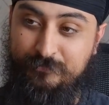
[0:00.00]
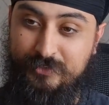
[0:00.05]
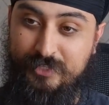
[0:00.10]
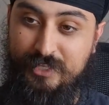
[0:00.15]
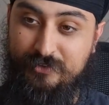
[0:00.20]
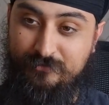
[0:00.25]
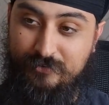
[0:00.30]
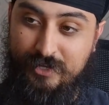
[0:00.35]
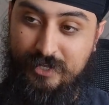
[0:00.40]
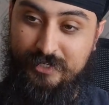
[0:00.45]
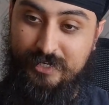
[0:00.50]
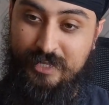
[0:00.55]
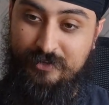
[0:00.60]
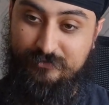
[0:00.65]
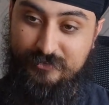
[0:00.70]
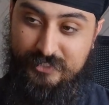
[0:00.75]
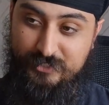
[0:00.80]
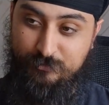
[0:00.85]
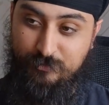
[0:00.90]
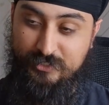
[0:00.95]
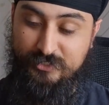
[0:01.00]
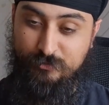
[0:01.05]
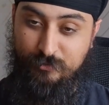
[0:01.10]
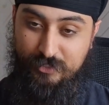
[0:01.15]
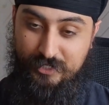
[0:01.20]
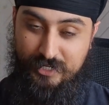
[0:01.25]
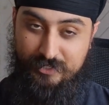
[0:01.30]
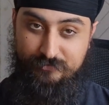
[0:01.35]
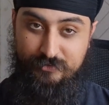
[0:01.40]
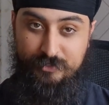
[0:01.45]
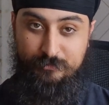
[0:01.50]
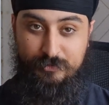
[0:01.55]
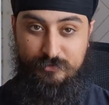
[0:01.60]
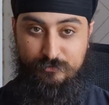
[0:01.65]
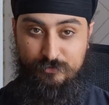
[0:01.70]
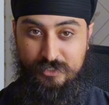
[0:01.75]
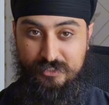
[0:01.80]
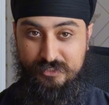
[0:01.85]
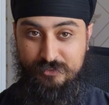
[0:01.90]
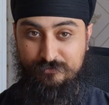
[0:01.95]
That fine, have these ones, whatever, but
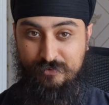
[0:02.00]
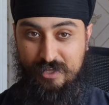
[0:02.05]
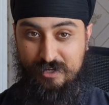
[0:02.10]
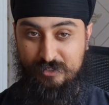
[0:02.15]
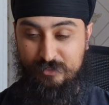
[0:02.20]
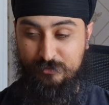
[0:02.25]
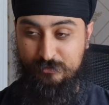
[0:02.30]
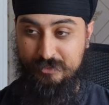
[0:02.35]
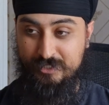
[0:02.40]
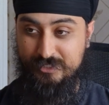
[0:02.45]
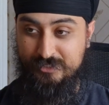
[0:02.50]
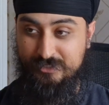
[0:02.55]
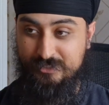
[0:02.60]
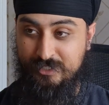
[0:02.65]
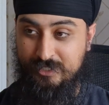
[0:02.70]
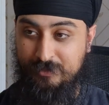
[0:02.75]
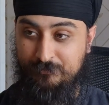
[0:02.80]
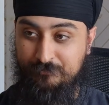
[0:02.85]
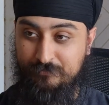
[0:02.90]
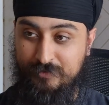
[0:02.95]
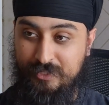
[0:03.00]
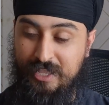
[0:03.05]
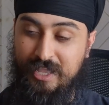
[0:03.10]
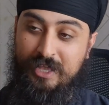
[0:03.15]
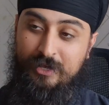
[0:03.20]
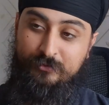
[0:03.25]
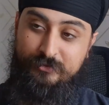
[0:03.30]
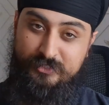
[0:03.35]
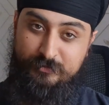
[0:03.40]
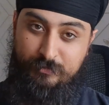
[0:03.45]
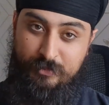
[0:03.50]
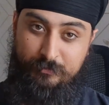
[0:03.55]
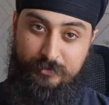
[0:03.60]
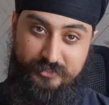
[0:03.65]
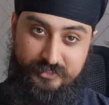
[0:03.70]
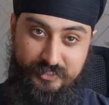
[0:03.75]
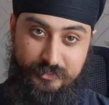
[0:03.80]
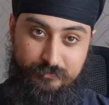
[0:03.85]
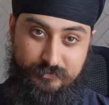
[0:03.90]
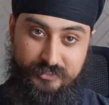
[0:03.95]
really the value is, how does
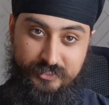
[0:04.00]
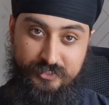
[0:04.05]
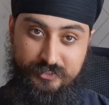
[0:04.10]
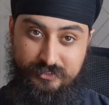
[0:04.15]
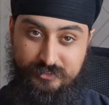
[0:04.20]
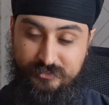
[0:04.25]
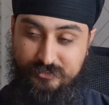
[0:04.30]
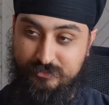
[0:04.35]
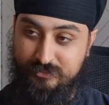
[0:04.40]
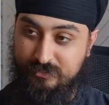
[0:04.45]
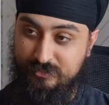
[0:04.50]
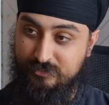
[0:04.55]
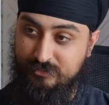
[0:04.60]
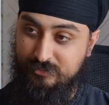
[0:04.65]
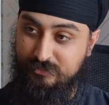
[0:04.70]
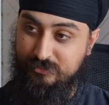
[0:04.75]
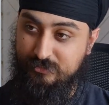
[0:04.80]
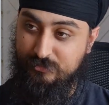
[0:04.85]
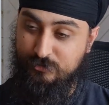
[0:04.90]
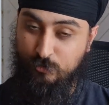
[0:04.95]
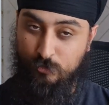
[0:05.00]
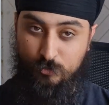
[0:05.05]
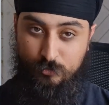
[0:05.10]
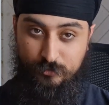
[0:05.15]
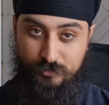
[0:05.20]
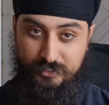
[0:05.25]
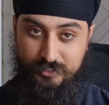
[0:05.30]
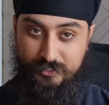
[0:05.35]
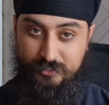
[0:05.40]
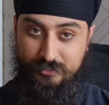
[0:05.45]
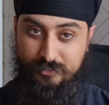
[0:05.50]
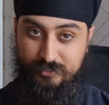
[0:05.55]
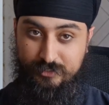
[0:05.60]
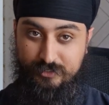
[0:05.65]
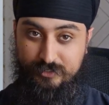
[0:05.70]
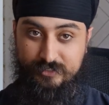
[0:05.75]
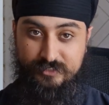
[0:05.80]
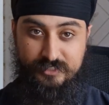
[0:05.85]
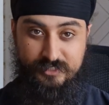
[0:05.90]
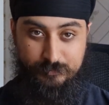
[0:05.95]
Baba Deep Singh's story
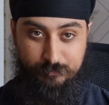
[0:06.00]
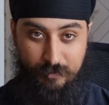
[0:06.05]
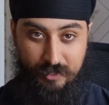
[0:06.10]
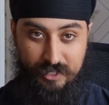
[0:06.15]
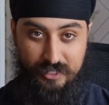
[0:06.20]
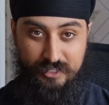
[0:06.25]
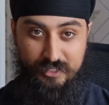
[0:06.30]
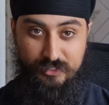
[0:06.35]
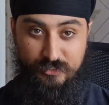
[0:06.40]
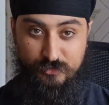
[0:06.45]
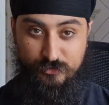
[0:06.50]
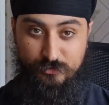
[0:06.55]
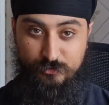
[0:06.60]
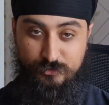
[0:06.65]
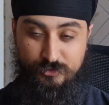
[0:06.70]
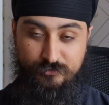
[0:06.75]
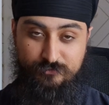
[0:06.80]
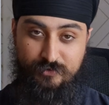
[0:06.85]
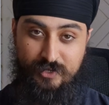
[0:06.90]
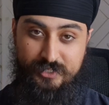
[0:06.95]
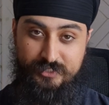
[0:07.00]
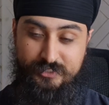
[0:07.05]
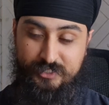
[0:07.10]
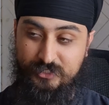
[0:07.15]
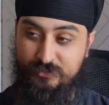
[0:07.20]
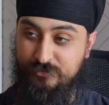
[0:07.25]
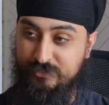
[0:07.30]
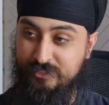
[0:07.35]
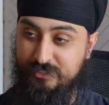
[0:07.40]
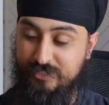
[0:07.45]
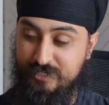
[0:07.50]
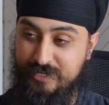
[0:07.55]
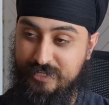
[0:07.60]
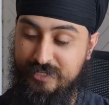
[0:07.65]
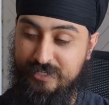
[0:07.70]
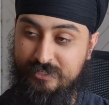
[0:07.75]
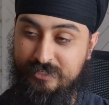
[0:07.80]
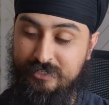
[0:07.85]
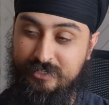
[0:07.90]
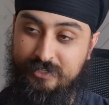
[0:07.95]
inspire you to fight tyranny
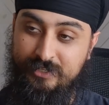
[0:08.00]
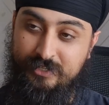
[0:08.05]
today?